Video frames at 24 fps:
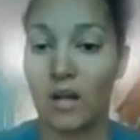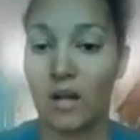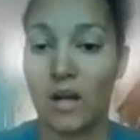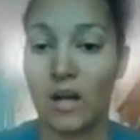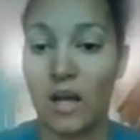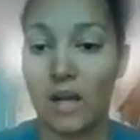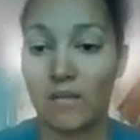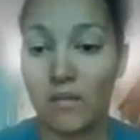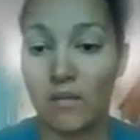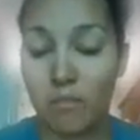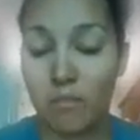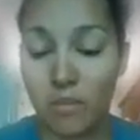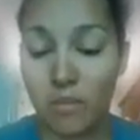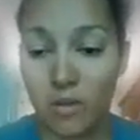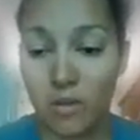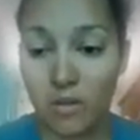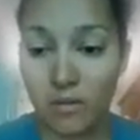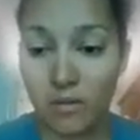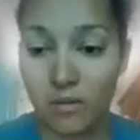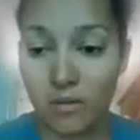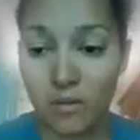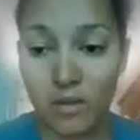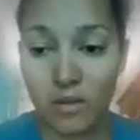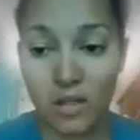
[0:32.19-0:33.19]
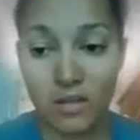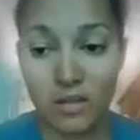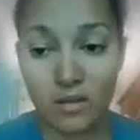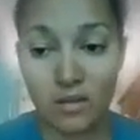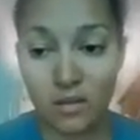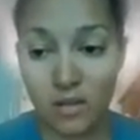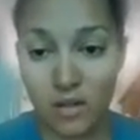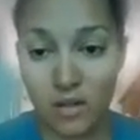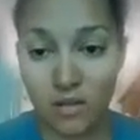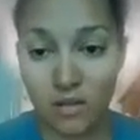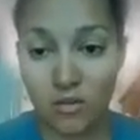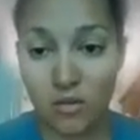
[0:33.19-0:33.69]
I have a beautiful
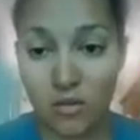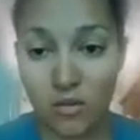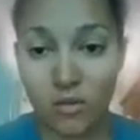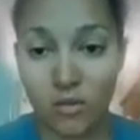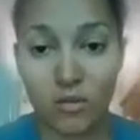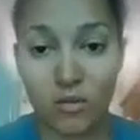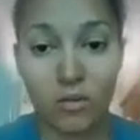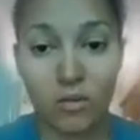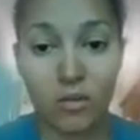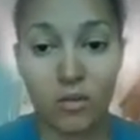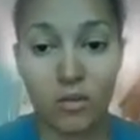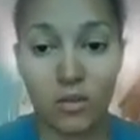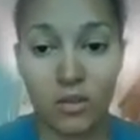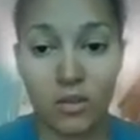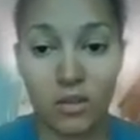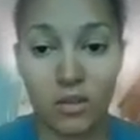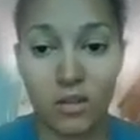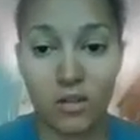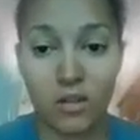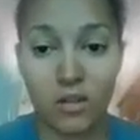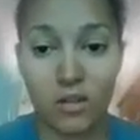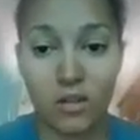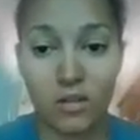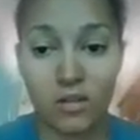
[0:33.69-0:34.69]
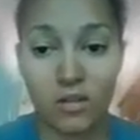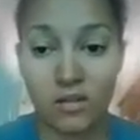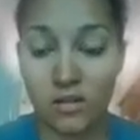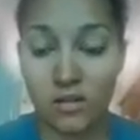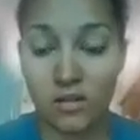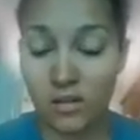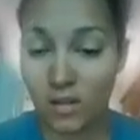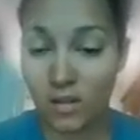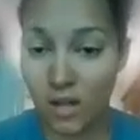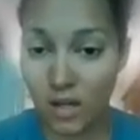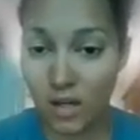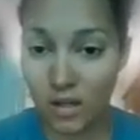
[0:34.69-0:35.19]
histological
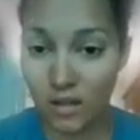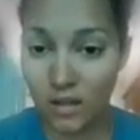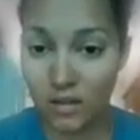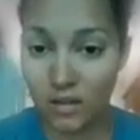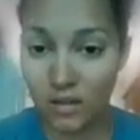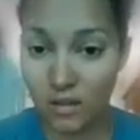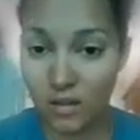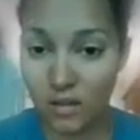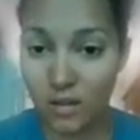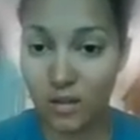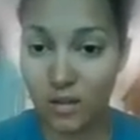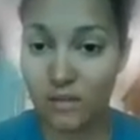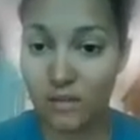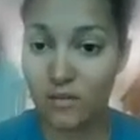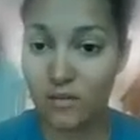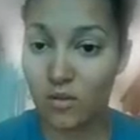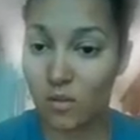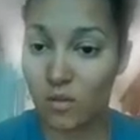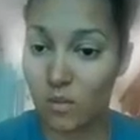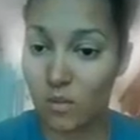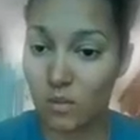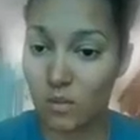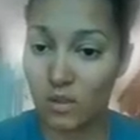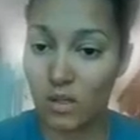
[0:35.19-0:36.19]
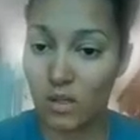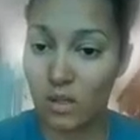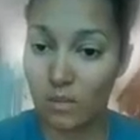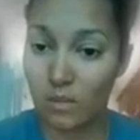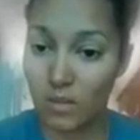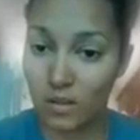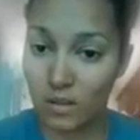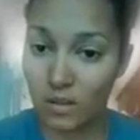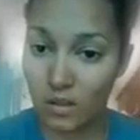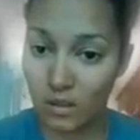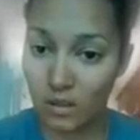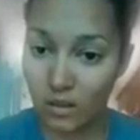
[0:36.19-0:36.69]
slide of germinal
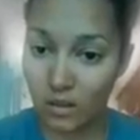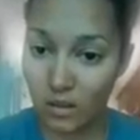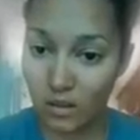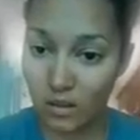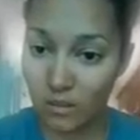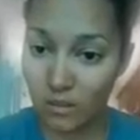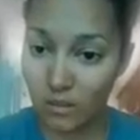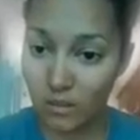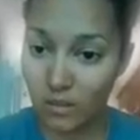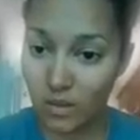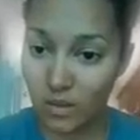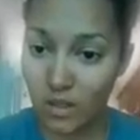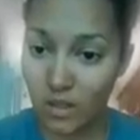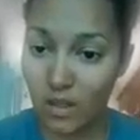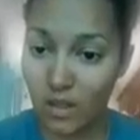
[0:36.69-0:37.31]
epithelium.